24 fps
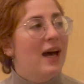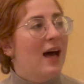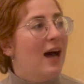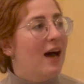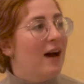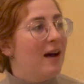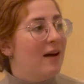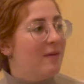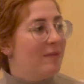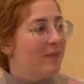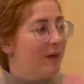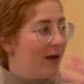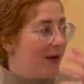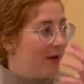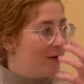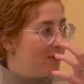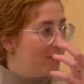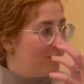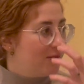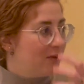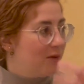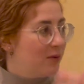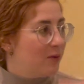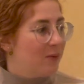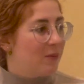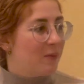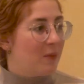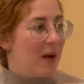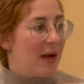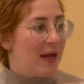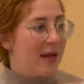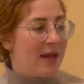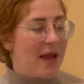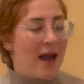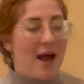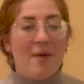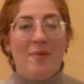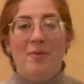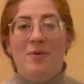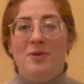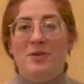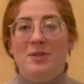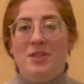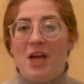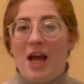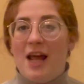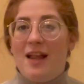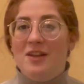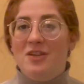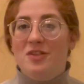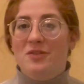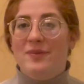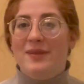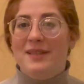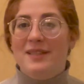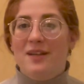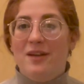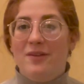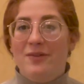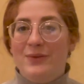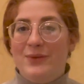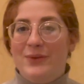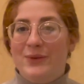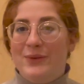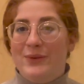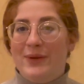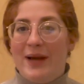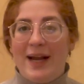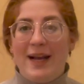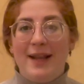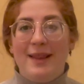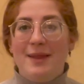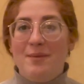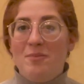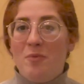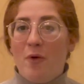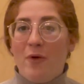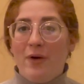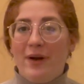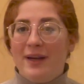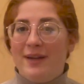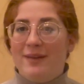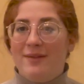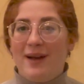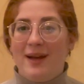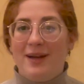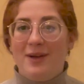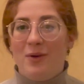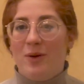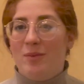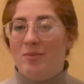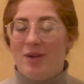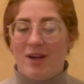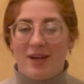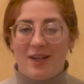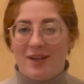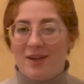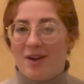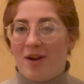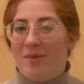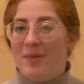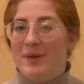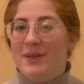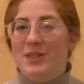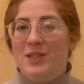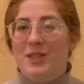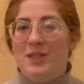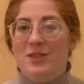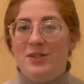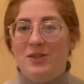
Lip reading: I don't know why I would challenge myself to anything more if I know I'm not going to accomplish it.